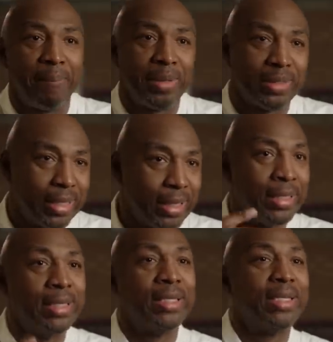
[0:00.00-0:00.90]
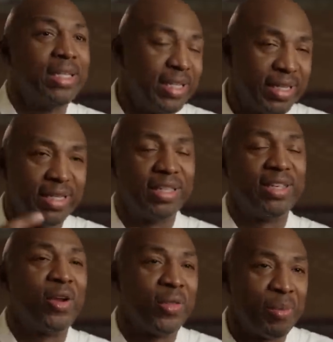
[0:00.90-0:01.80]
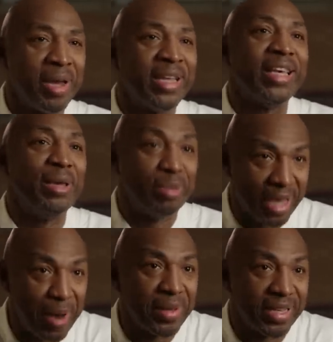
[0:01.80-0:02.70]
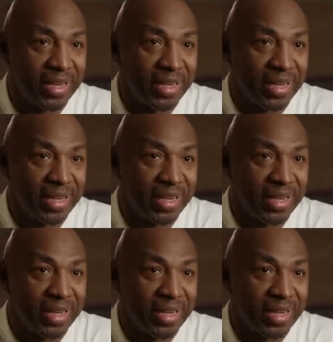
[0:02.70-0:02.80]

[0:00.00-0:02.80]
But then, you know, the money keeps coming.